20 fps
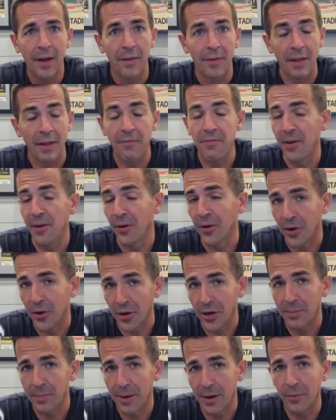They feel
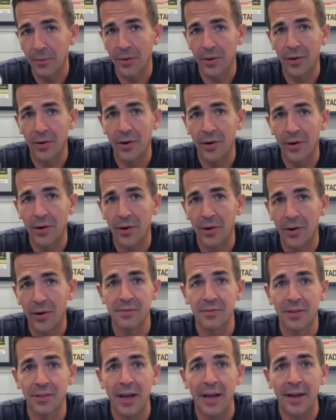good about where their
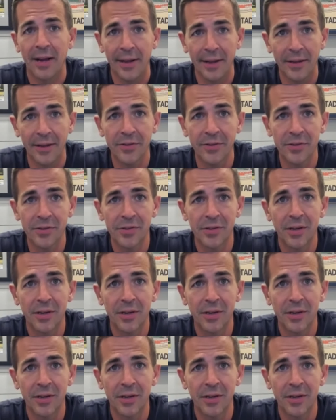offensive line is,